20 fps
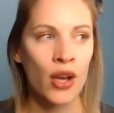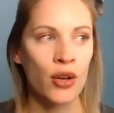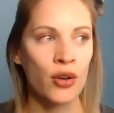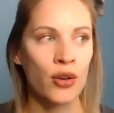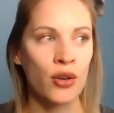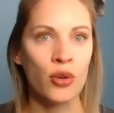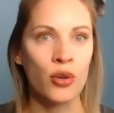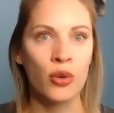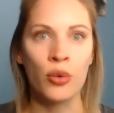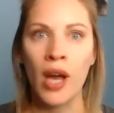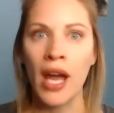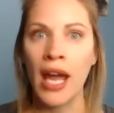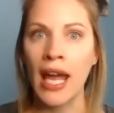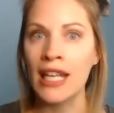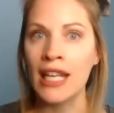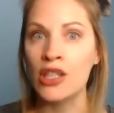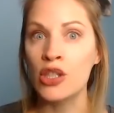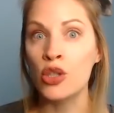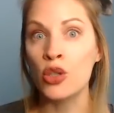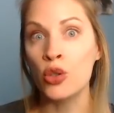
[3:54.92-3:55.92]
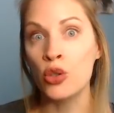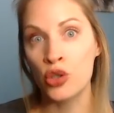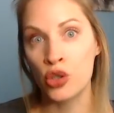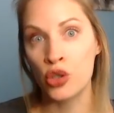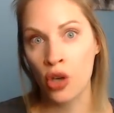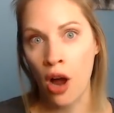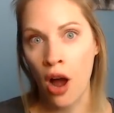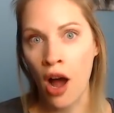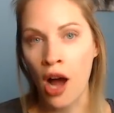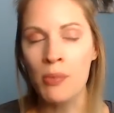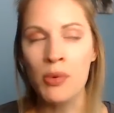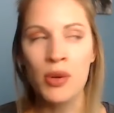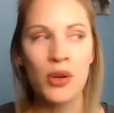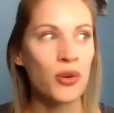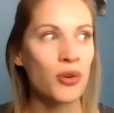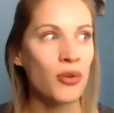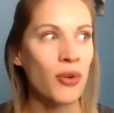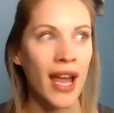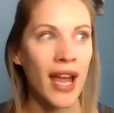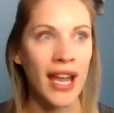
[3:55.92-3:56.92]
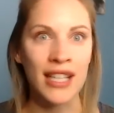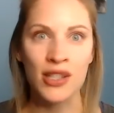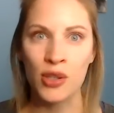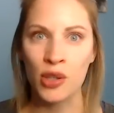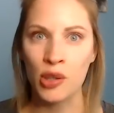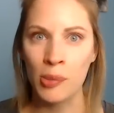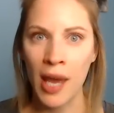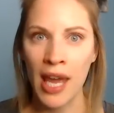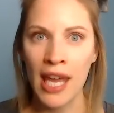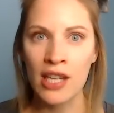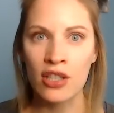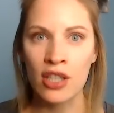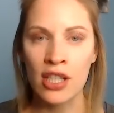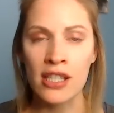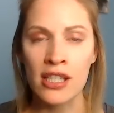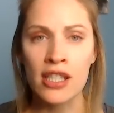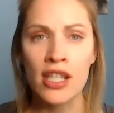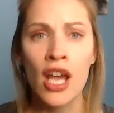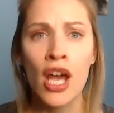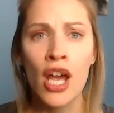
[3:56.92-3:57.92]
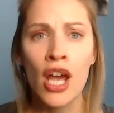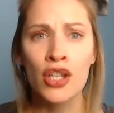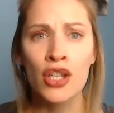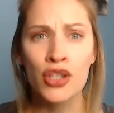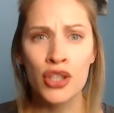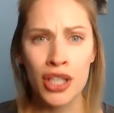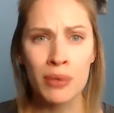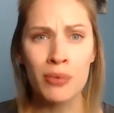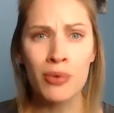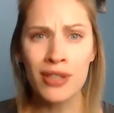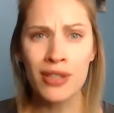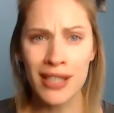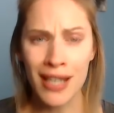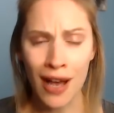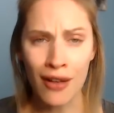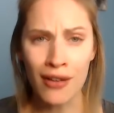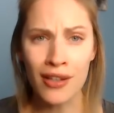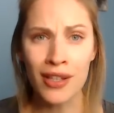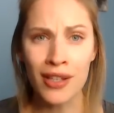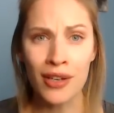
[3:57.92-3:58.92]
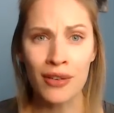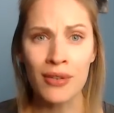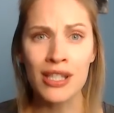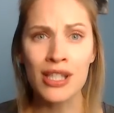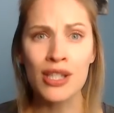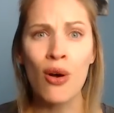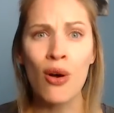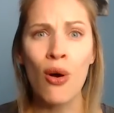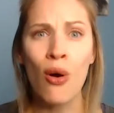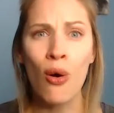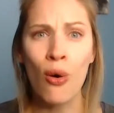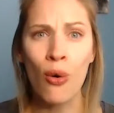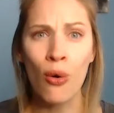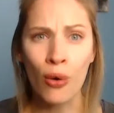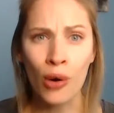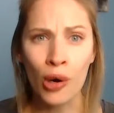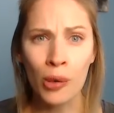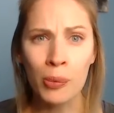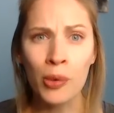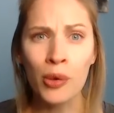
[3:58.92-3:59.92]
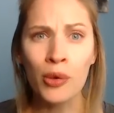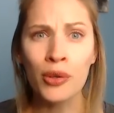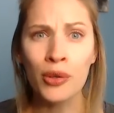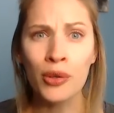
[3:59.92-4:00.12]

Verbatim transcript: who hates her job who hates her patients she will tell you it's a horrible